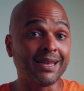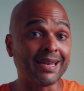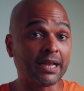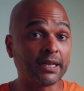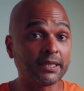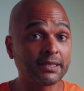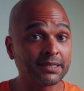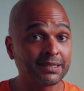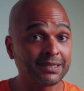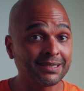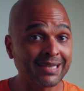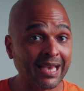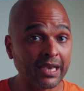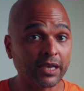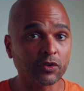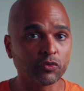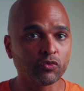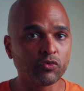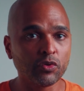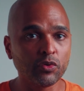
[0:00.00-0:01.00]
Now the
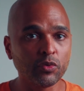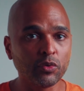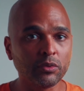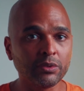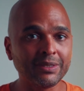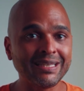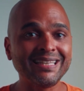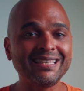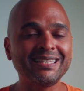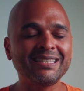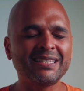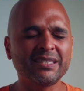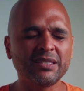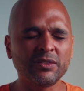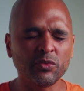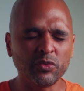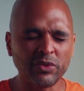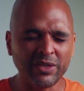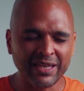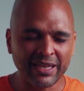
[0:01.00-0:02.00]
second rule is
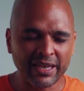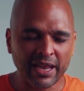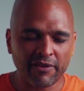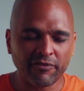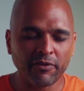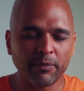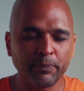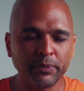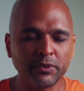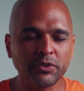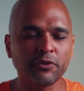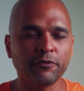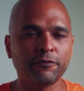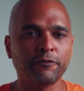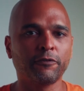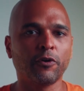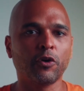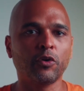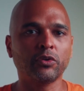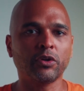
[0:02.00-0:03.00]
to never put your
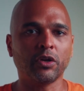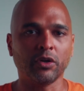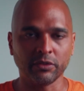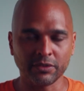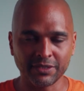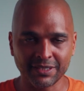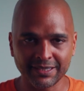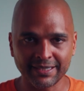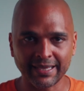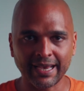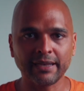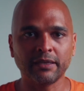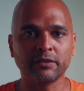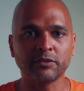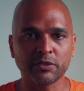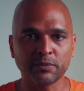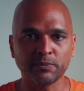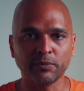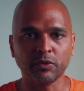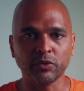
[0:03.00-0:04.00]
phone on
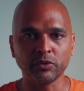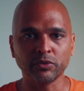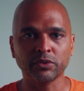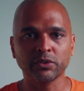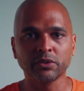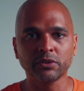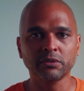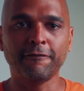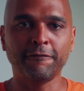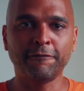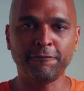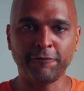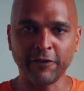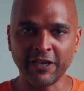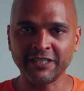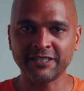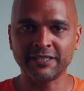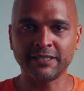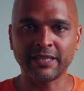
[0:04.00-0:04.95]
silence mode, face